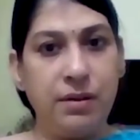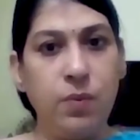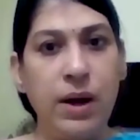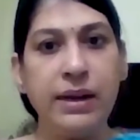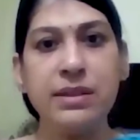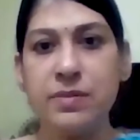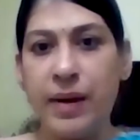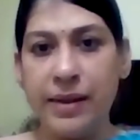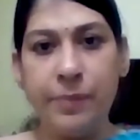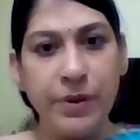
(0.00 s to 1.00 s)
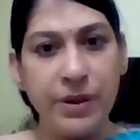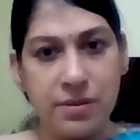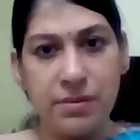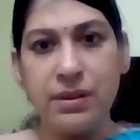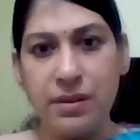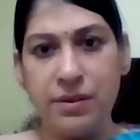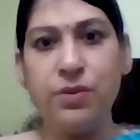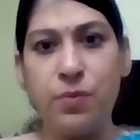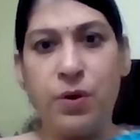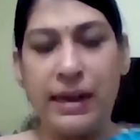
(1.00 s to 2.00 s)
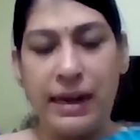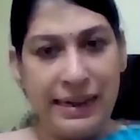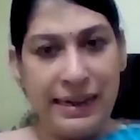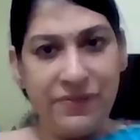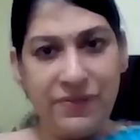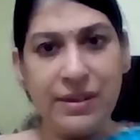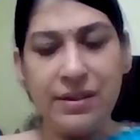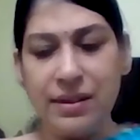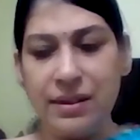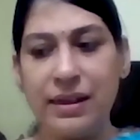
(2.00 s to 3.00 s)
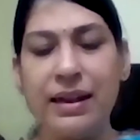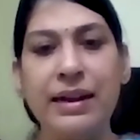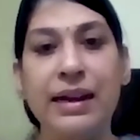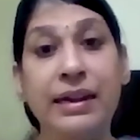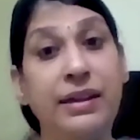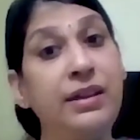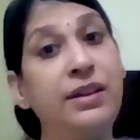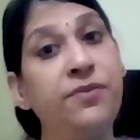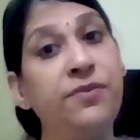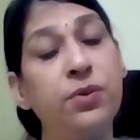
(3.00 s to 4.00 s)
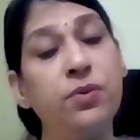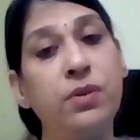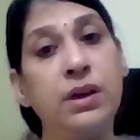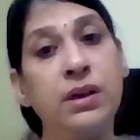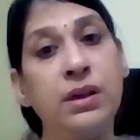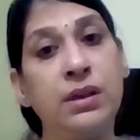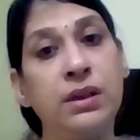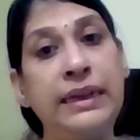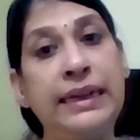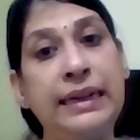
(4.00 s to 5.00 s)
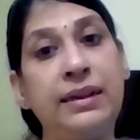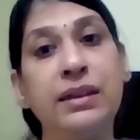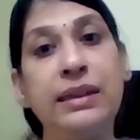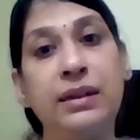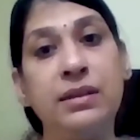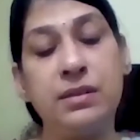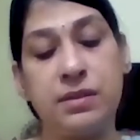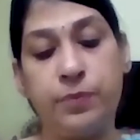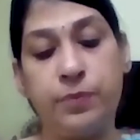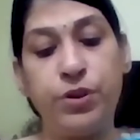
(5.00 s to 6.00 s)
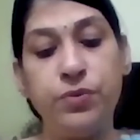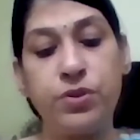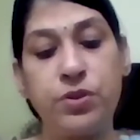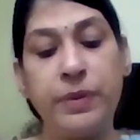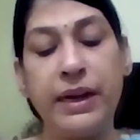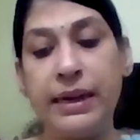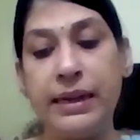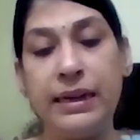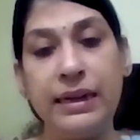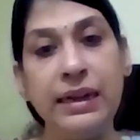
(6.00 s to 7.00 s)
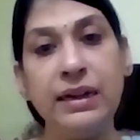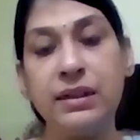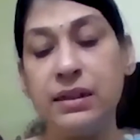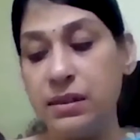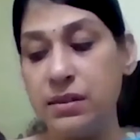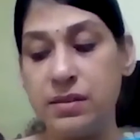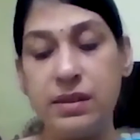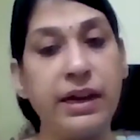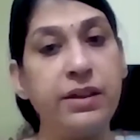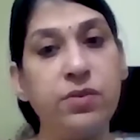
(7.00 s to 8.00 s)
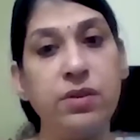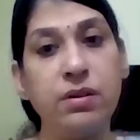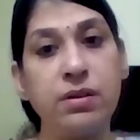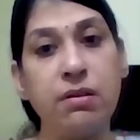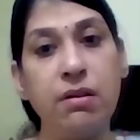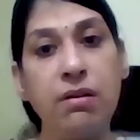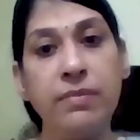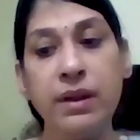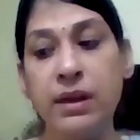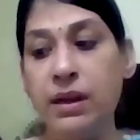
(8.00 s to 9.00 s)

One is my personal, what I have done, and I can give you data that is produced by LinkedIn, CIO.com,